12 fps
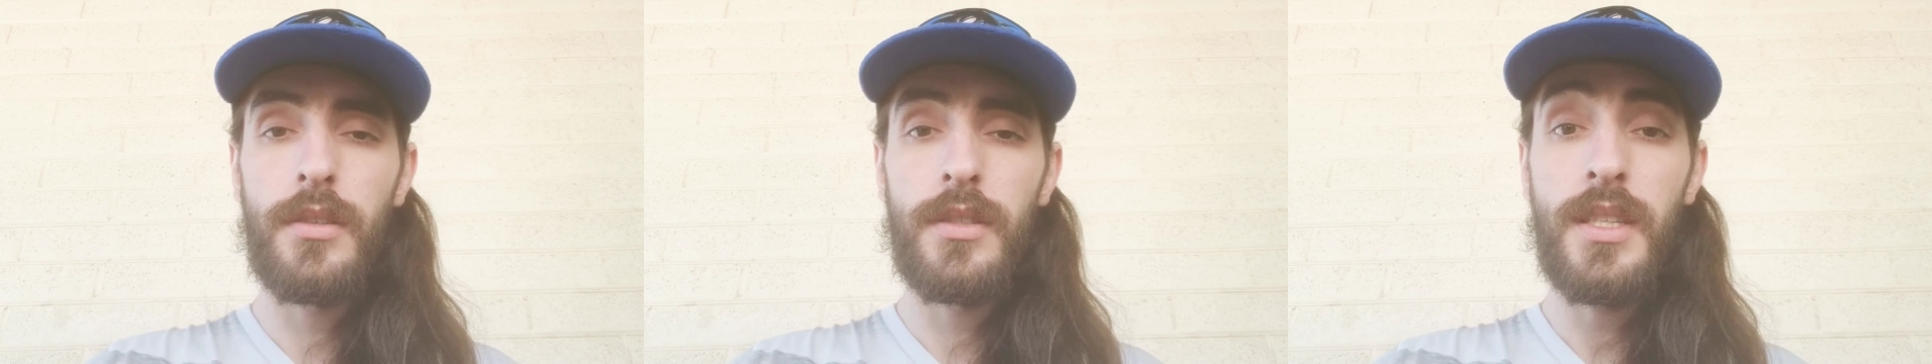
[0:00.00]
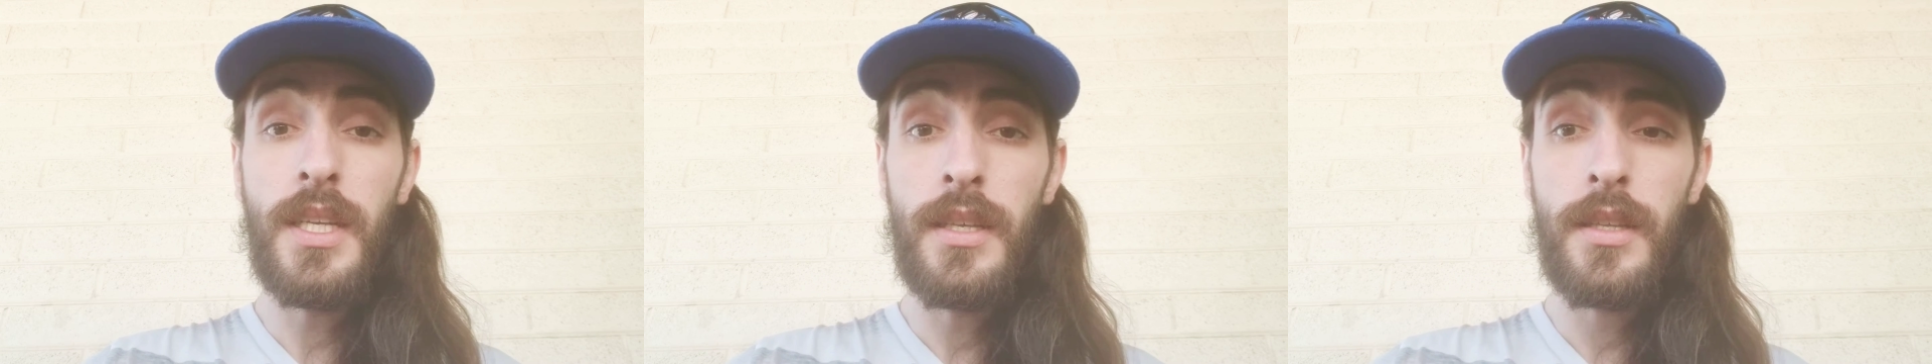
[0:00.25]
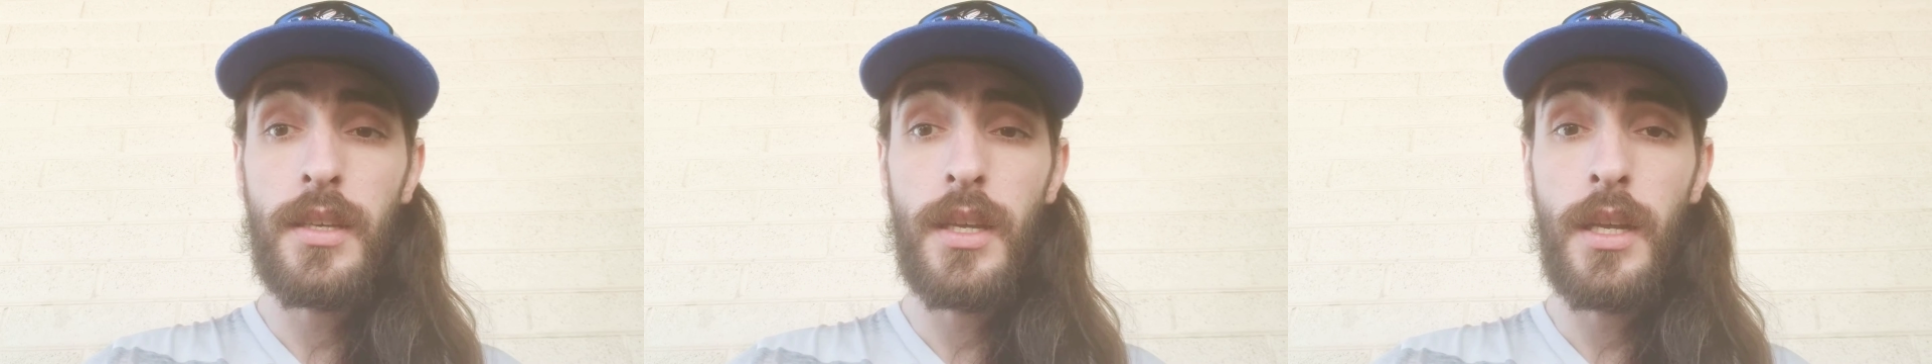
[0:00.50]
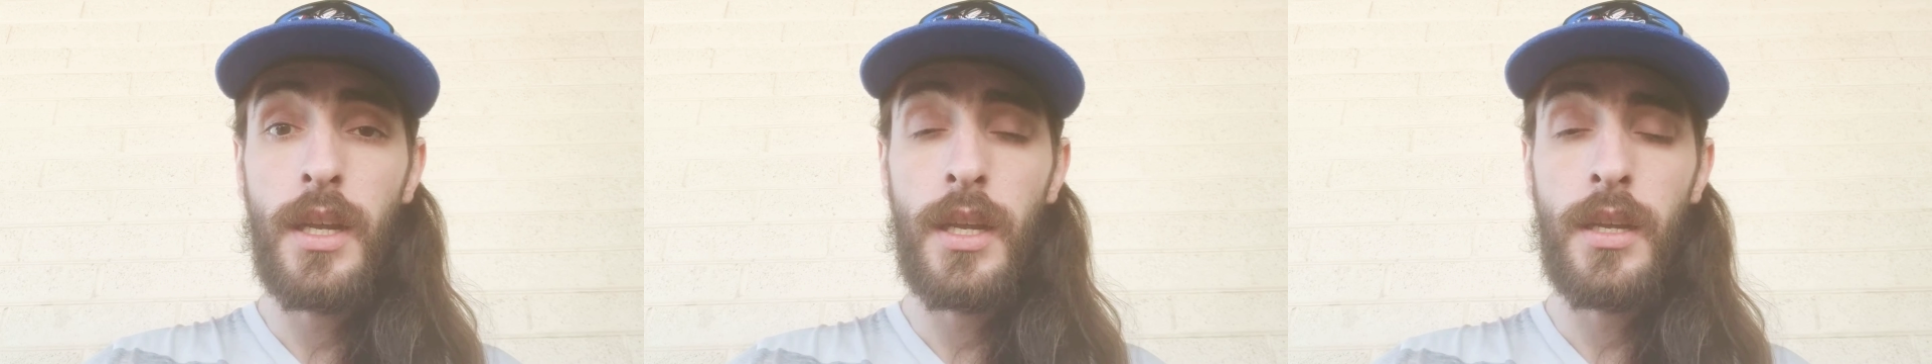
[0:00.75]
teeth
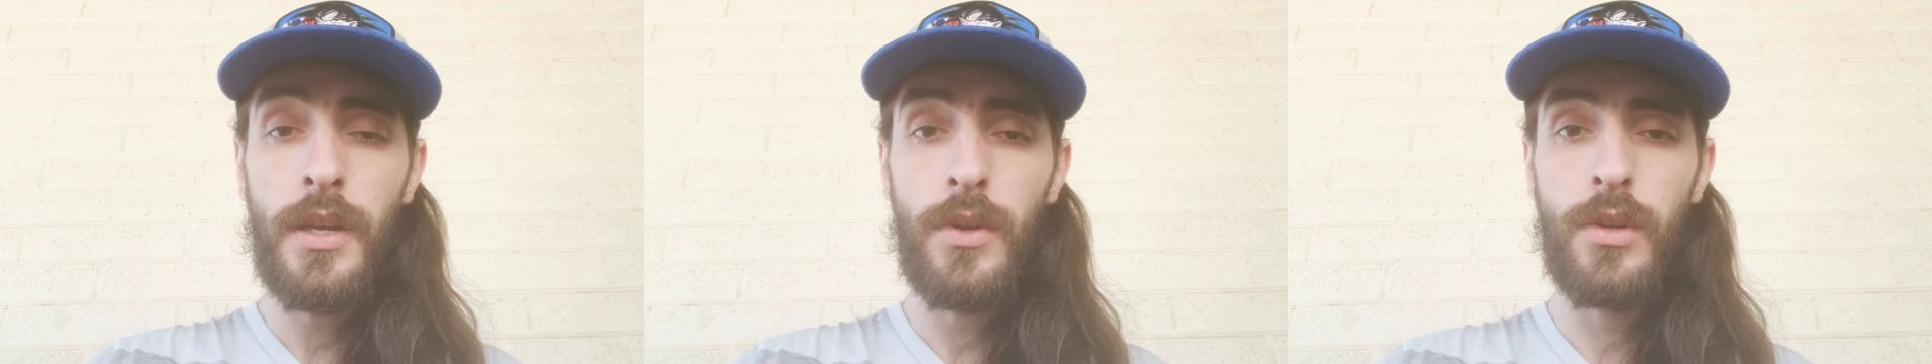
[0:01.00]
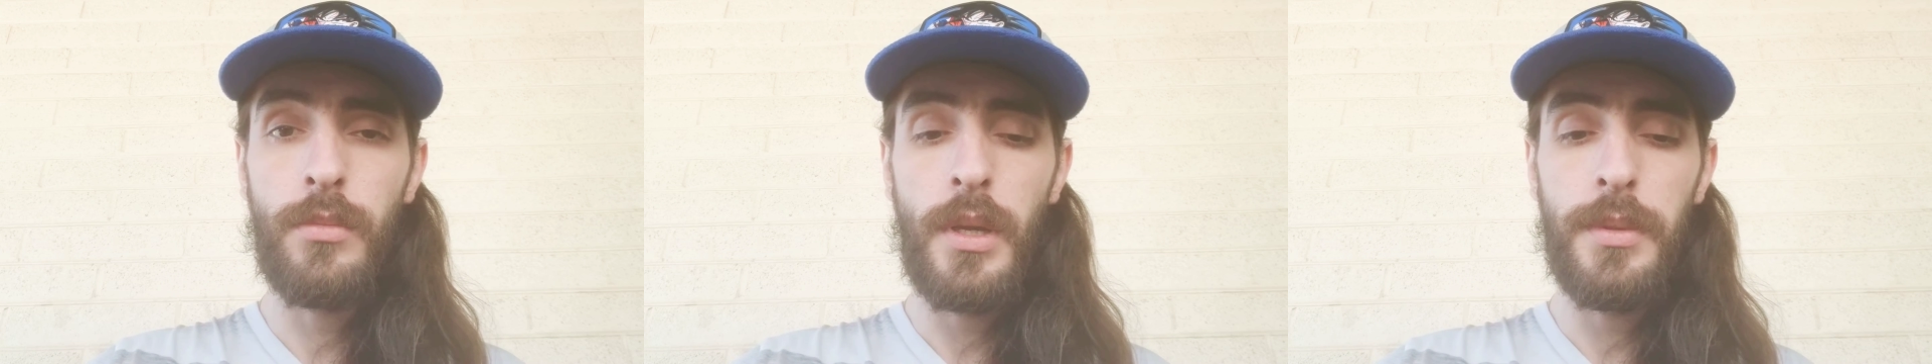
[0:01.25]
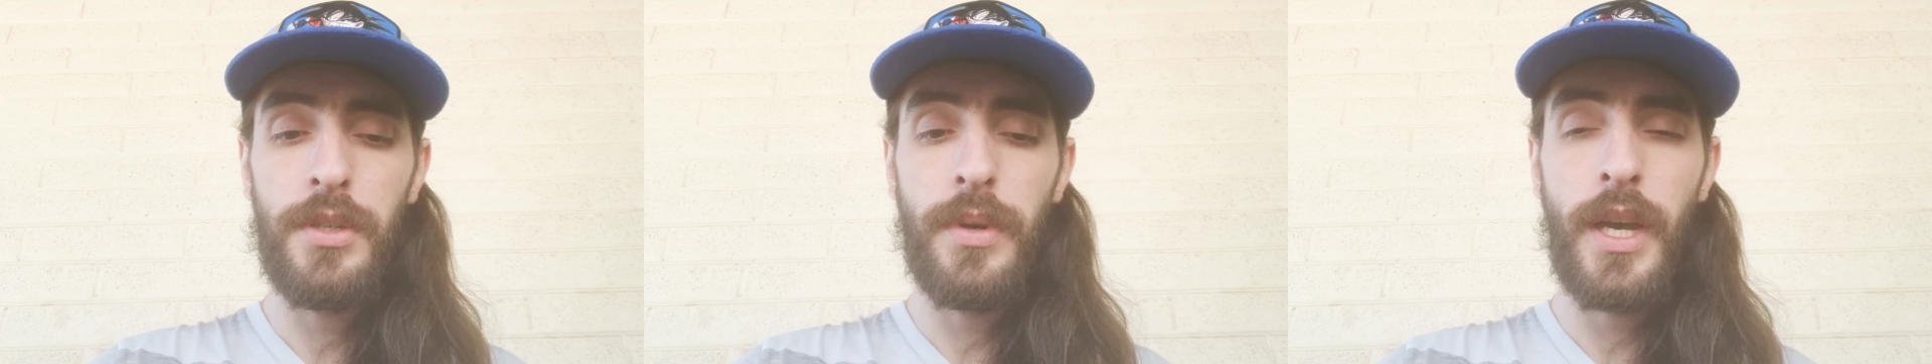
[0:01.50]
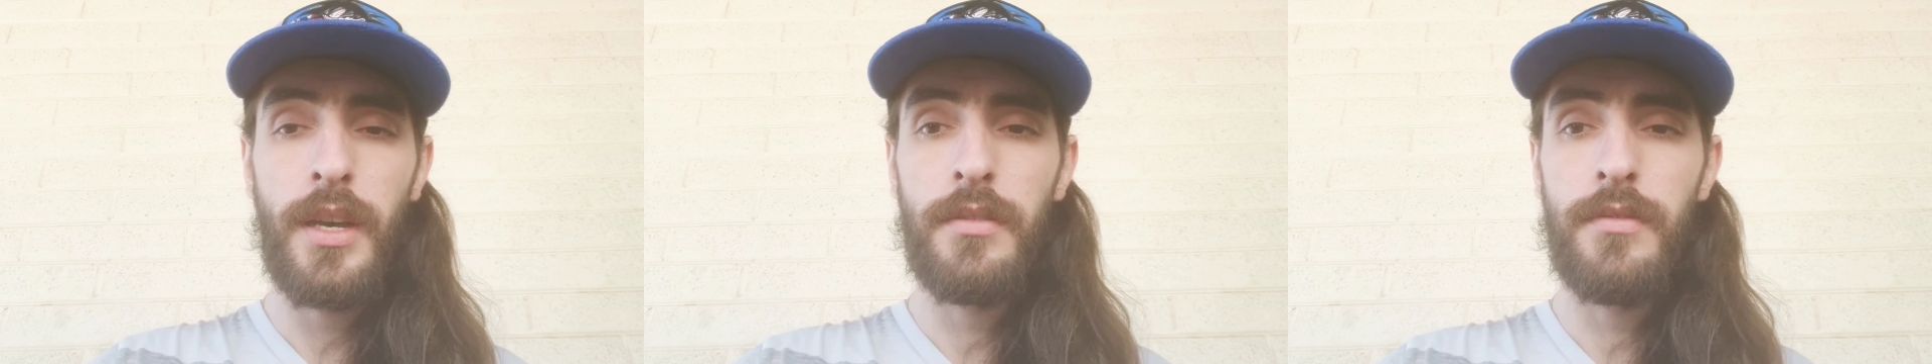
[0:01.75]
cleaning, or maybe you
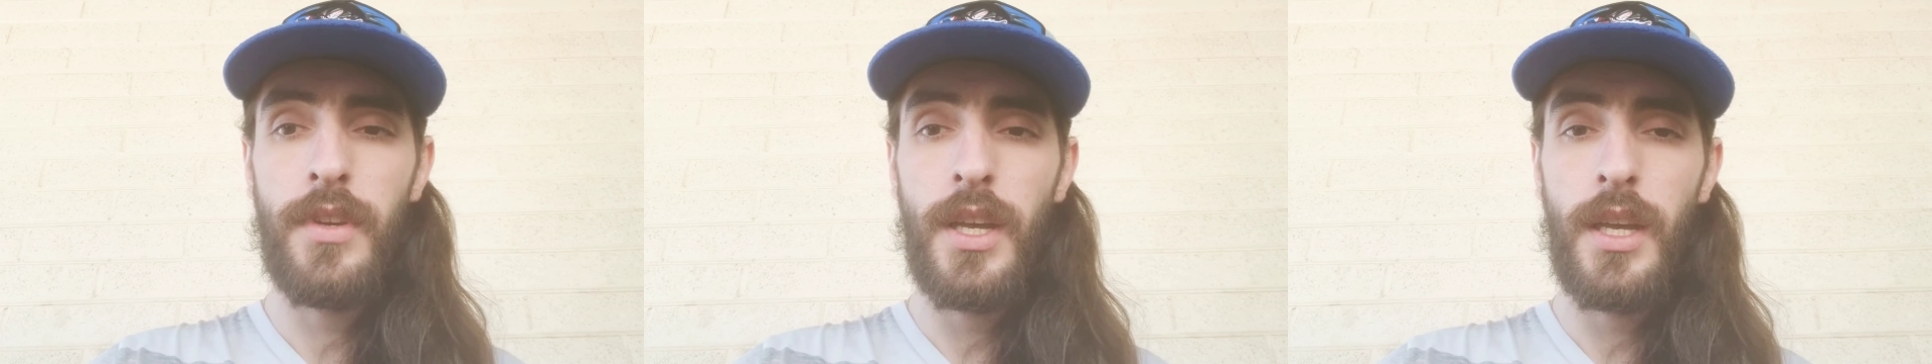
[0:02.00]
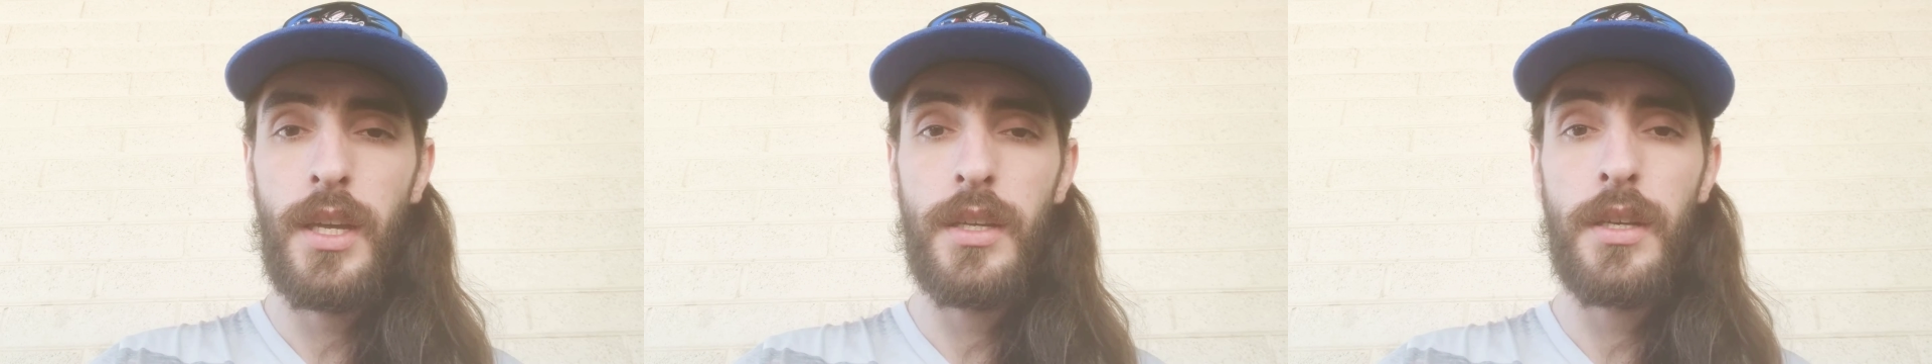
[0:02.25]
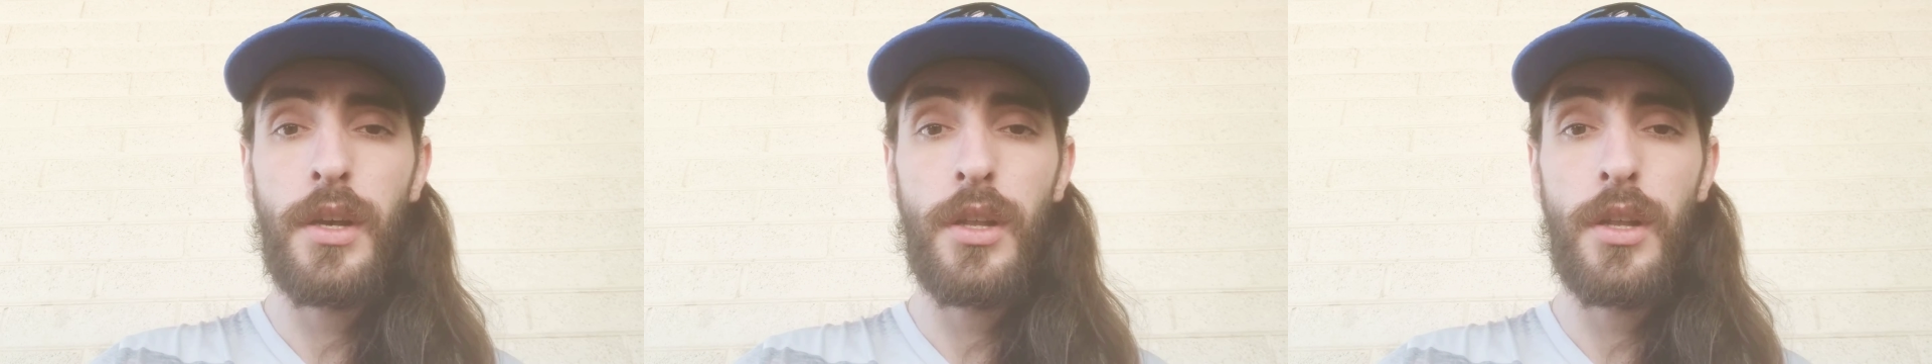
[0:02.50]
have a